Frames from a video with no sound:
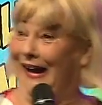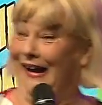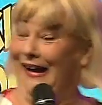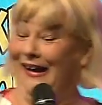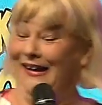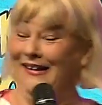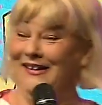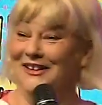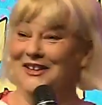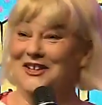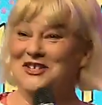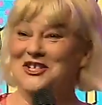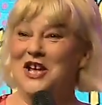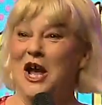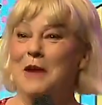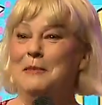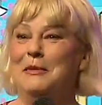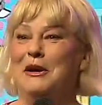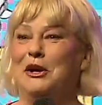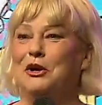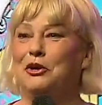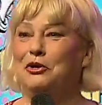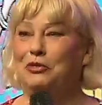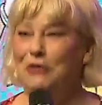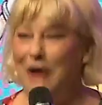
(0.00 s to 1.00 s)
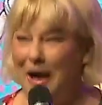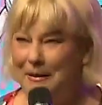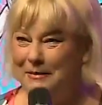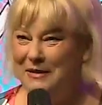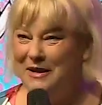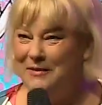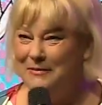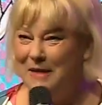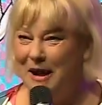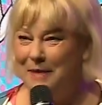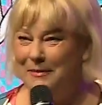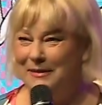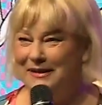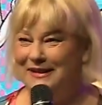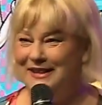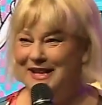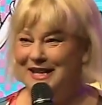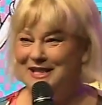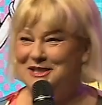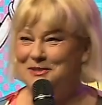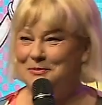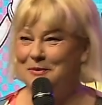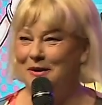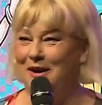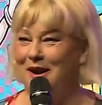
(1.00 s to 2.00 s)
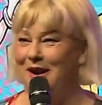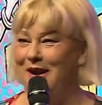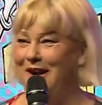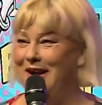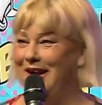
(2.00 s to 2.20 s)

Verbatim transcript: Because I'm a crummy mummy, that's what I